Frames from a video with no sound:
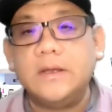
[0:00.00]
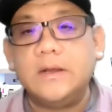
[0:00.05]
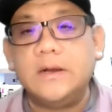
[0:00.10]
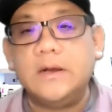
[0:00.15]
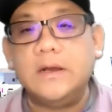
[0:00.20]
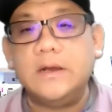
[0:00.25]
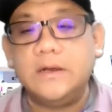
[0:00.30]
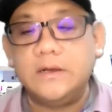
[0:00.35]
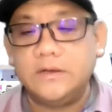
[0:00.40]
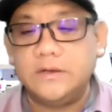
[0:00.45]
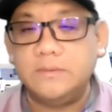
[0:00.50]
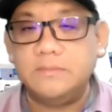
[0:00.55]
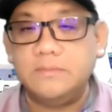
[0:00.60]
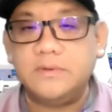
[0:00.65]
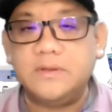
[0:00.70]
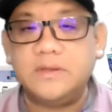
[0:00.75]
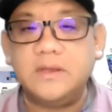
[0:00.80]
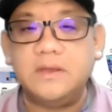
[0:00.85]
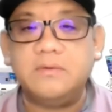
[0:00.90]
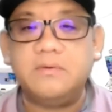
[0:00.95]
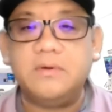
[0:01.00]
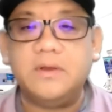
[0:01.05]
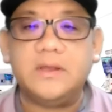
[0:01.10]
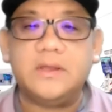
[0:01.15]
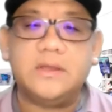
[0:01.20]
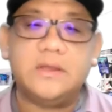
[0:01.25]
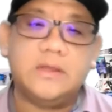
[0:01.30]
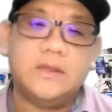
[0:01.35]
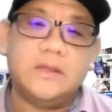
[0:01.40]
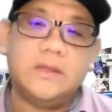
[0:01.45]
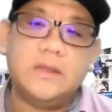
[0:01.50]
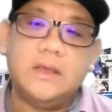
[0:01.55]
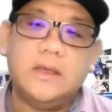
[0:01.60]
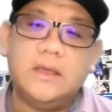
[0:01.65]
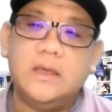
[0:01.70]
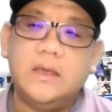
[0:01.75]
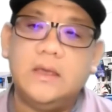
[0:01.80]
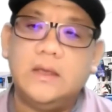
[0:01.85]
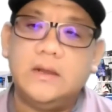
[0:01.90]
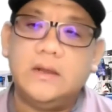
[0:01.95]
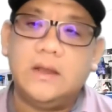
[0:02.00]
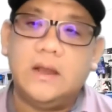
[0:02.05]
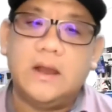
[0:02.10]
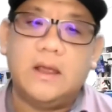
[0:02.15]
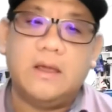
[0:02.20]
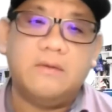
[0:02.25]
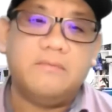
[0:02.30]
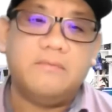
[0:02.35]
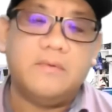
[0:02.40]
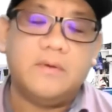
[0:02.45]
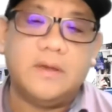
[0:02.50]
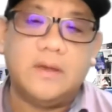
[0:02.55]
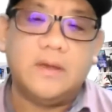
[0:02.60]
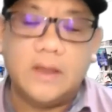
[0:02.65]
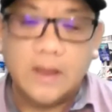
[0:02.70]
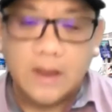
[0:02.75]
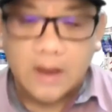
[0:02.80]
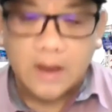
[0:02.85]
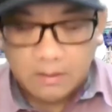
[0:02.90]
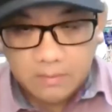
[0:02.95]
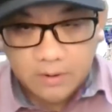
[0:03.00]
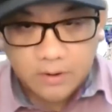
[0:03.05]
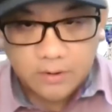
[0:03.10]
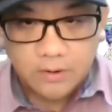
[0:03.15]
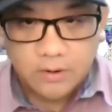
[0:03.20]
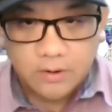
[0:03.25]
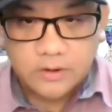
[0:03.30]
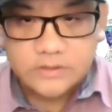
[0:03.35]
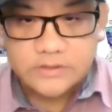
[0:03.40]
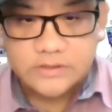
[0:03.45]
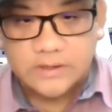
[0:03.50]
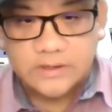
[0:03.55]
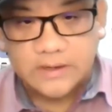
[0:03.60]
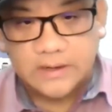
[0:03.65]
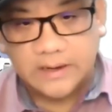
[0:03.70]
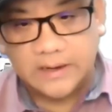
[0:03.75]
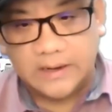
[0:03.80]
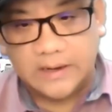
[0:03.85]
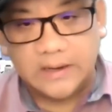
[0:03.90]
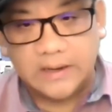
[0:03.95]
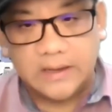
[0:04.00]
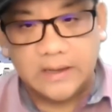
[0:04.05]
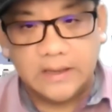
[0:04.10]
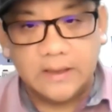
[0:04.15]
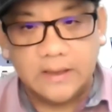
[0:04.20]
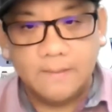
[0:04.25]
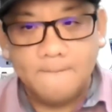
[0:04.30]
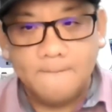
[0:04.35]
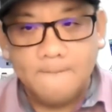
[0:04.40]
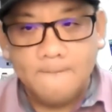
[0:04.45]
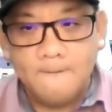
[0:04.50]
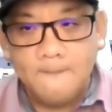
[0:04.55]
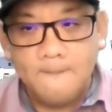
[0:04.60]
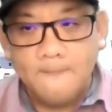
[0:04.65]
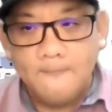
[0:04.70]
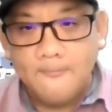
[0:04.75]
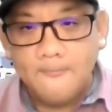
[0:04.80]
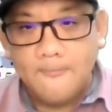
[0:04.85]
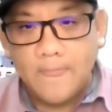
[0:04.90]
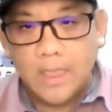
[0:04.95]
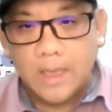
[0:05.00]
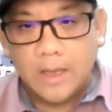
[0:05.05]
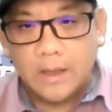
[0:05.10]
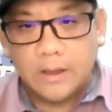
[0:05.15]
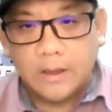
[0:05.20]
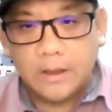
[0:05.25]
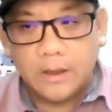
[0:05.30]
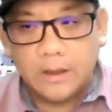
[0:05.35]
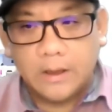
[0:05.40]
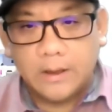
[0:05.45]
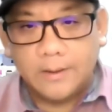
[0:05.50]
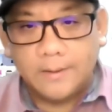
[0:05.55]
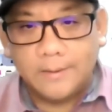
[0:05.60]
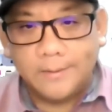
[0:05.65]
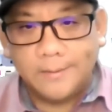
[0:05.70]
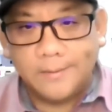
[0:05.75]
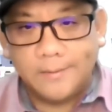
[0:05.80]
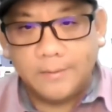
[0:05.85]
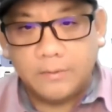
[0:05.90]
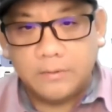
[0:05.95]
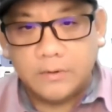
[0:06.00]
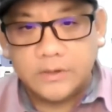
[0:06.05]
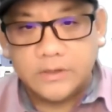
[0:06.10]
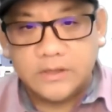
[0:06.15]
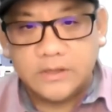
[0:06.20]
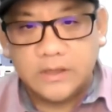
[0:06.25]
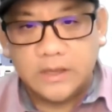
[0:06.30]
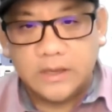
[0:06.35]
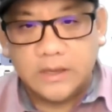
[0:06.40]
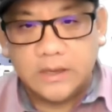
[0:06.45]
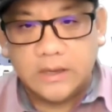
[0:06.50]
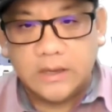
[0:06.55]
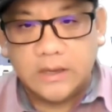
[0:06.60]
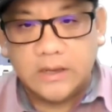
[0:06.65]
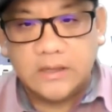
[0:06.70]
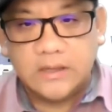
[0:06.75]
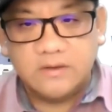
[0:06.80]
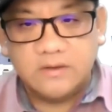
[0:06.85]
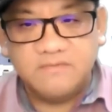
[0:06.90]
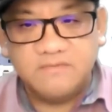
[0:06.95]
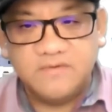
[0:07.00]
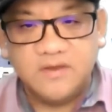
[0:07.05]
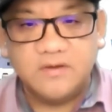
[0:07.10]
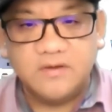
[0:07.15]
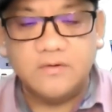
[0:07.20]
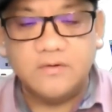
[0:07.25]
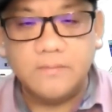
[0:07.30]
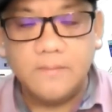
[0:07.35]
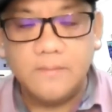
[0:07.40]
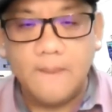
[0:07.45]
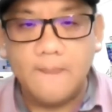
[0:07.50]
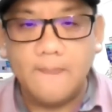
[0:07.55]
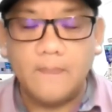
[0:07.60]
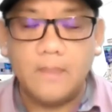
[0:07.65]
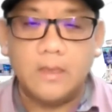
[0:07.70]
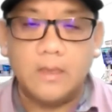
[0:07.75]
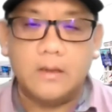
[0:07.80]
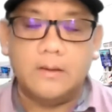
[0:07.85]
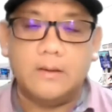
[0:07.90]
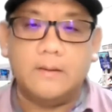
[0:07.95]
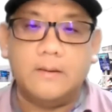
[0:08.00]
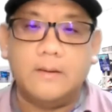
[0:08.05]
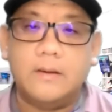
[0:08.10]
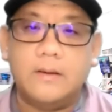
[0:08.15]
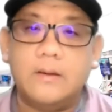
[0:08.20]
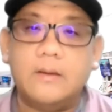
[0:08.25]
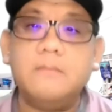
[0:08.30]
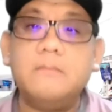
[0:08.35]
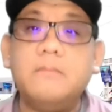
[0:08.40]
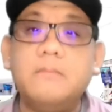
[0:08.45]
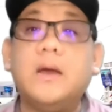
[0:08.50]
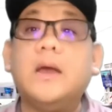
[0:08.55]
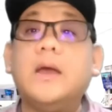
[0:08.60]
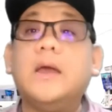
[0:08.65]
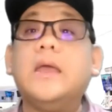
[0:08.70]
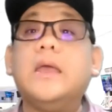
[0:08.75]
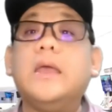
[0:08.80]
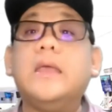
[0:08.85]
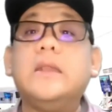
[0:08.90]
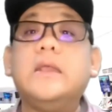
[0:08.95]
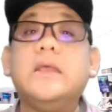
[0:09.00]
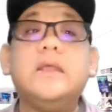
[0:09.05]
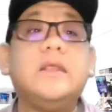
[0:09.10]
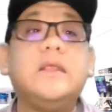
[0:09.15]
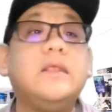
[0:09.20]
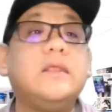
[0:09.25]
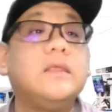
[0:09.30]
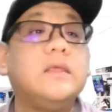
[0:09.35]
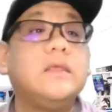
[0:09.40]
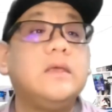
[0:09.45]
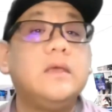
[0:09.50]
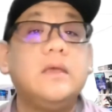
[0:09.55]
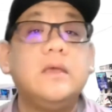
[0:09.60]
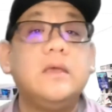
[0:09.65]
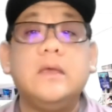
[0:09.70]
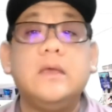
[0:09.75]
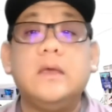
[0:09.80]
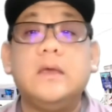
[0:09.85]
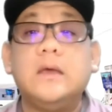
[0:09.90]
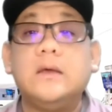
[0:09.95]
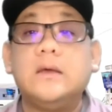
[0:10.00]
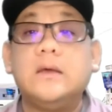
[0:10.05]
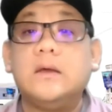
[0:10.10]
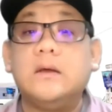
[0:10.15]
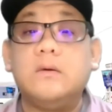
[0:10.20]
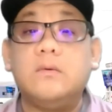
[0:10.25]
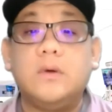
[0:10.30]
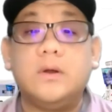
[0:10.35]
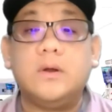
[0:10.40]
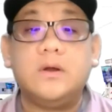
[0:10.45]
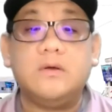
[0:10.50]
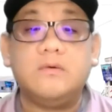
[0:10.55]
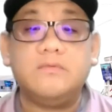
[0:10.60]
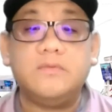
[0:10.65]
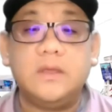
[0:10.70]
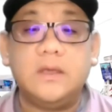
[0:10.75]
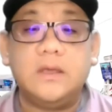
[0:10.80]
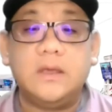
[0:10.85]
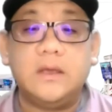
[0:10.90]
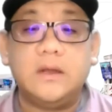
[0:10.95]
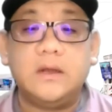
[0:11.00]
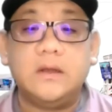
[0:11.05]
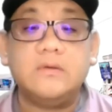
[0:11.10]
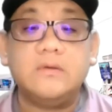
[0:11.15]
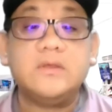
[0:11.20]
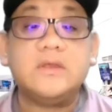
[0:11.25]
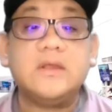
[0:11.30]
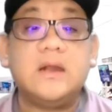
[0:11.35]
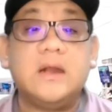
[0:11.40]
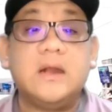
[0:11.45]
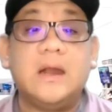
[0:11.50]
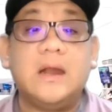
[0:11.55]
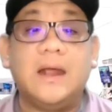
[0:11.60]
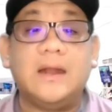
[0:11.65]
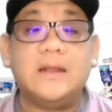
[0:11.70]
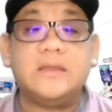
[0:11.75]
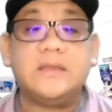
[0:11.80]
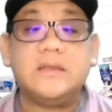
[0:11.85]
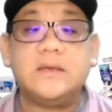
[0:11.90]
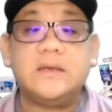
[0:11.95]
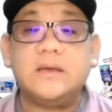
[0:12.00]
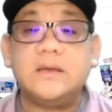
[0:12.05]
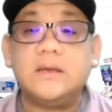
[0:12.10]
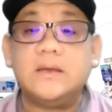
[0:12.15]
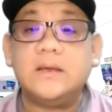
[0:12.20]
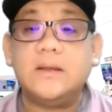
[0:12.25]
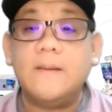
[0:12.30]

leadership series that I've come across lately was the interview by this one of the newsletter